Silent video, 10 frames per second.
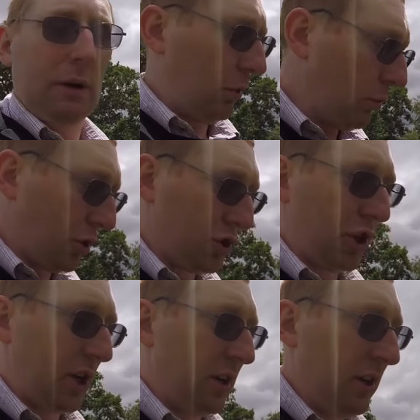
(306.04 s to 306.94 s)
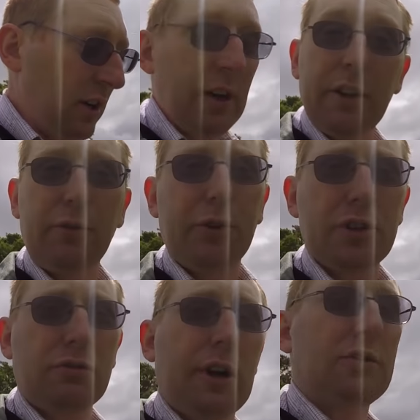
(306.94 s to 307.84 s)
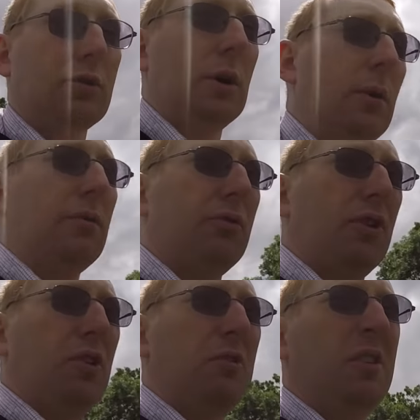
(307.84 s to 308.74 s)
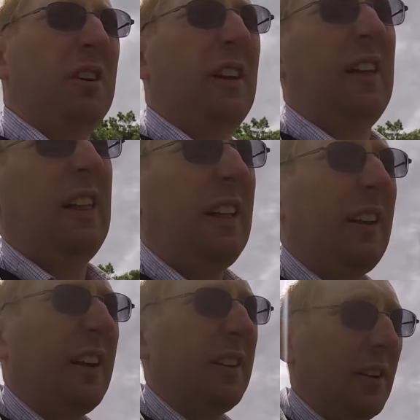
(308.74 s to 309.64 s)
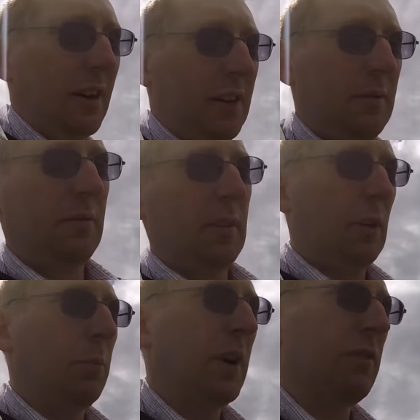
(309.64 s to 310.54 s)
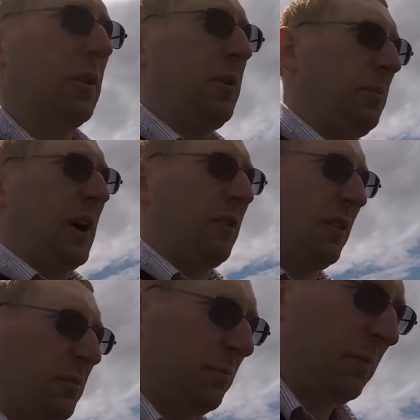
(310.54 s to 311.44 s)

that will wash in and the fresh grass will come up through and a uh, little bit of a better